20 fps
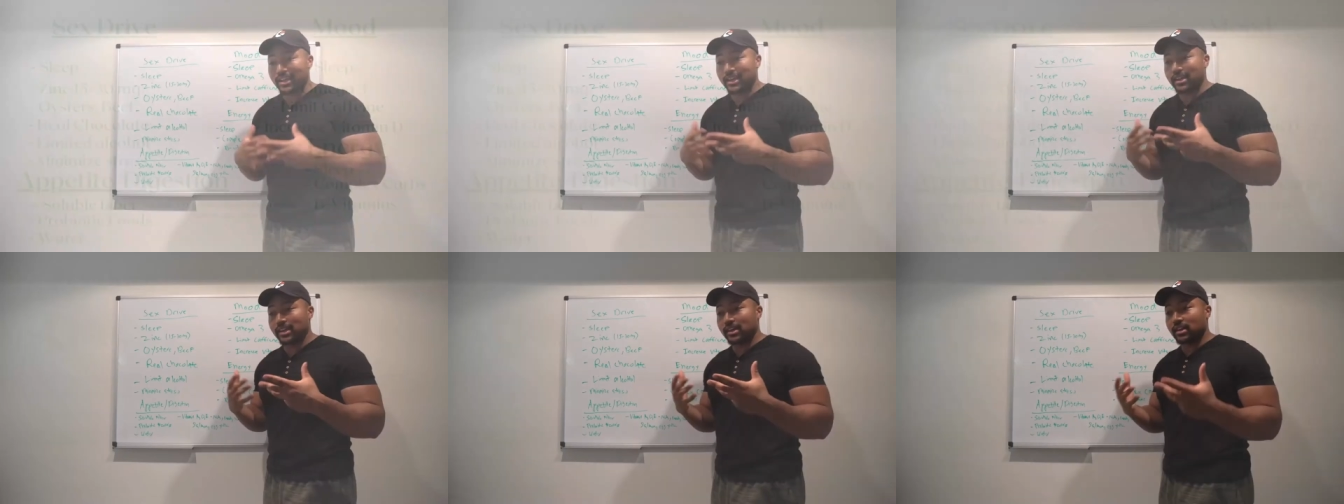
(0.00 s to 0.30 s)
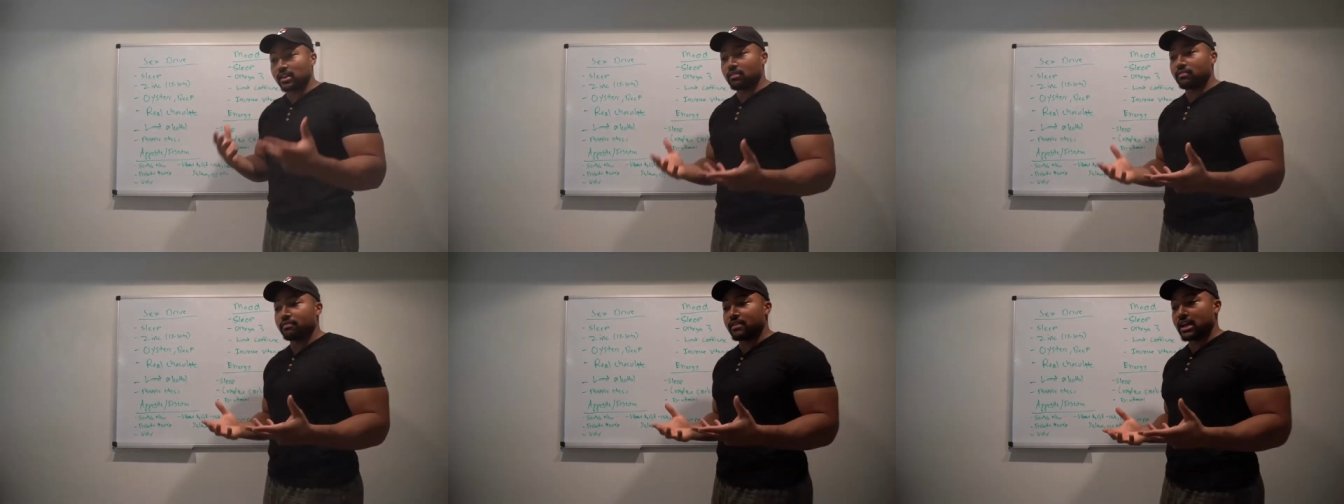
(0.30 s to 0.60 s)
getting
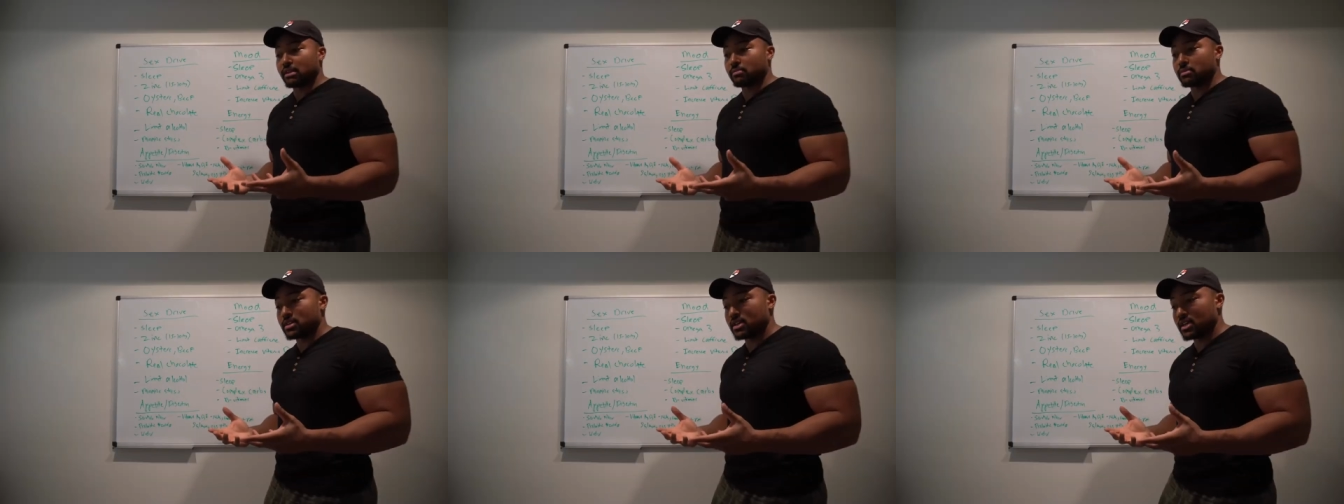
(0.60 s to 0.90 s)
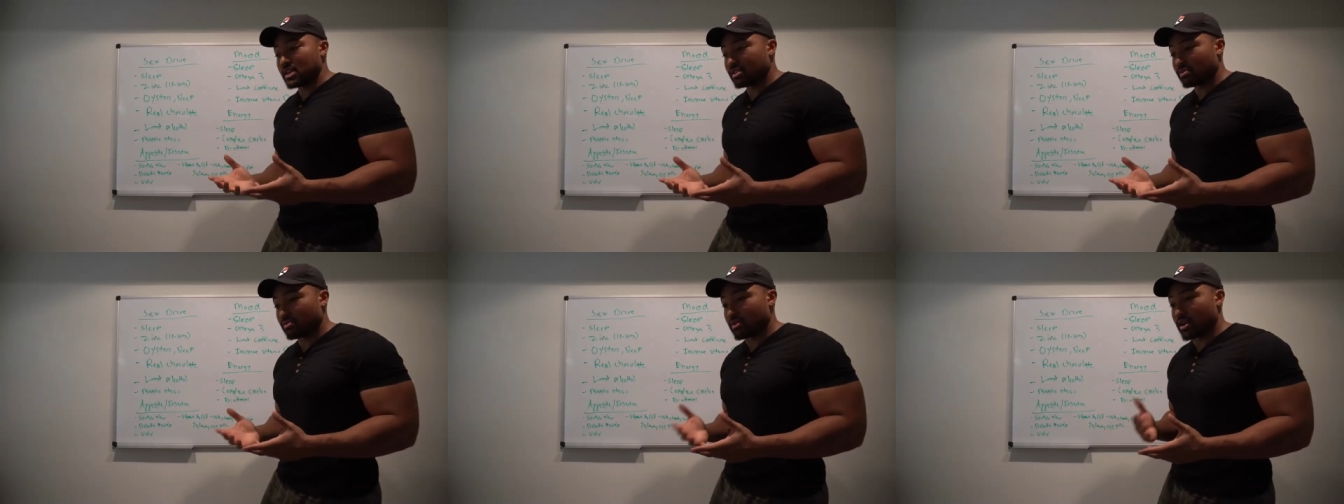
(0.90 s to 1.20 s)
enough vitamin
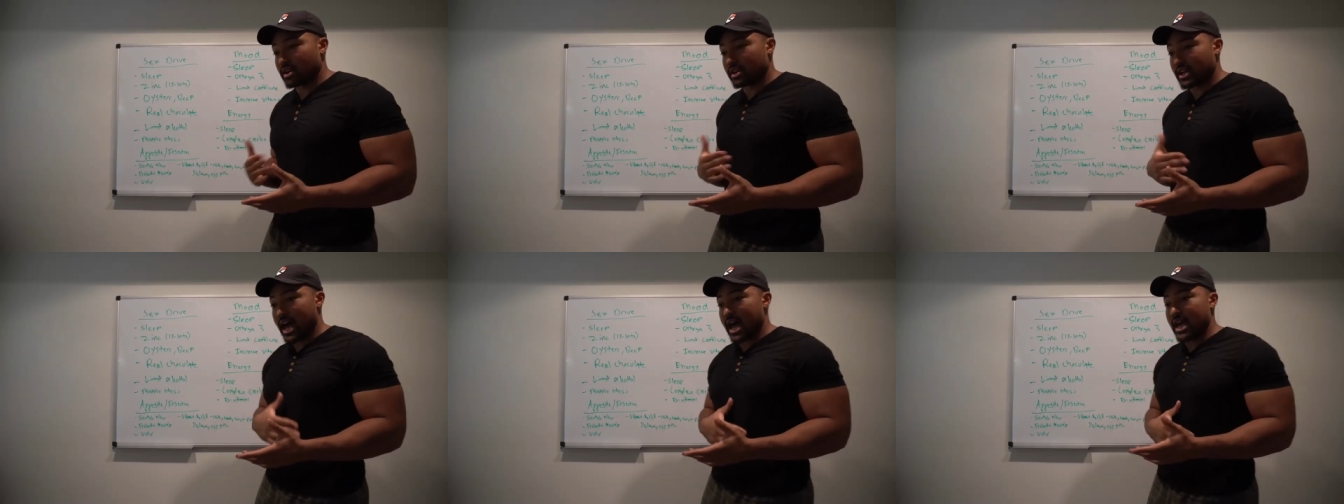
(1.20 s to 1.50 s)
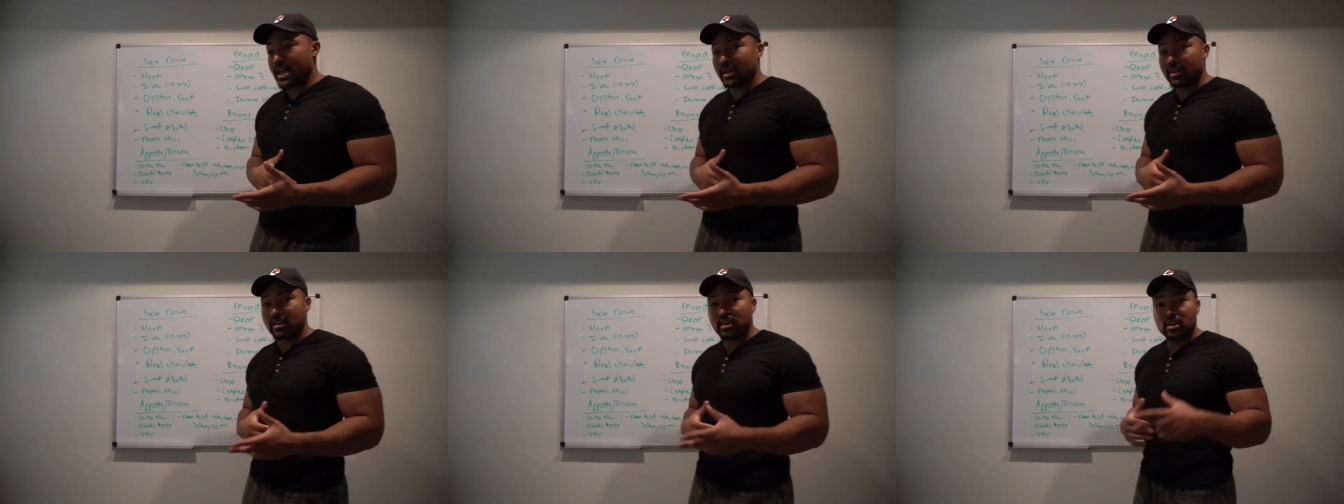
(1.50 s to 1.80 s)
d through our
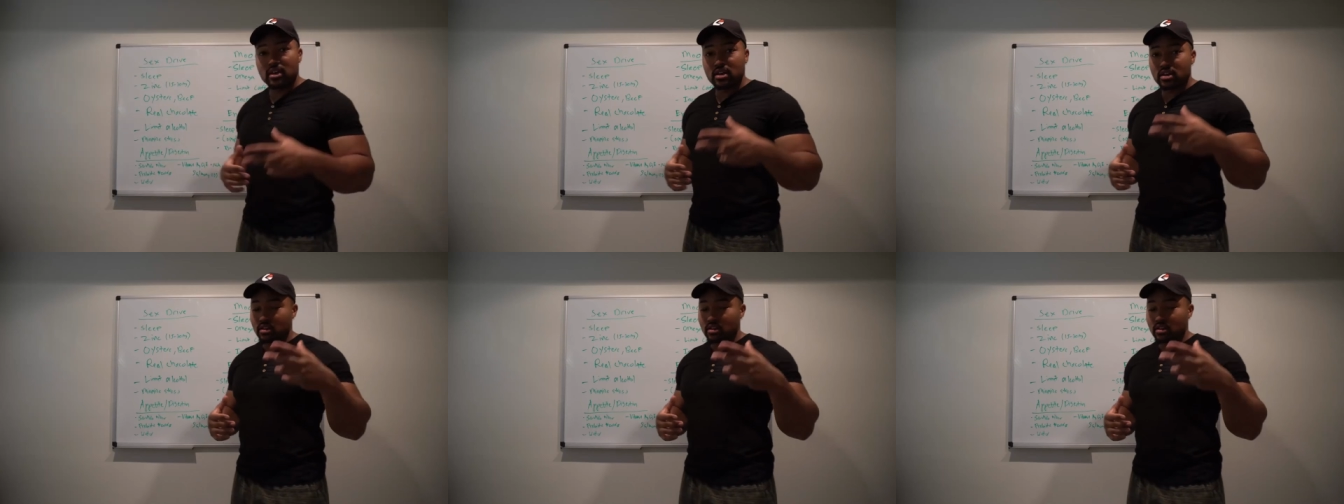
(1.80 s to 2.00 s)
diet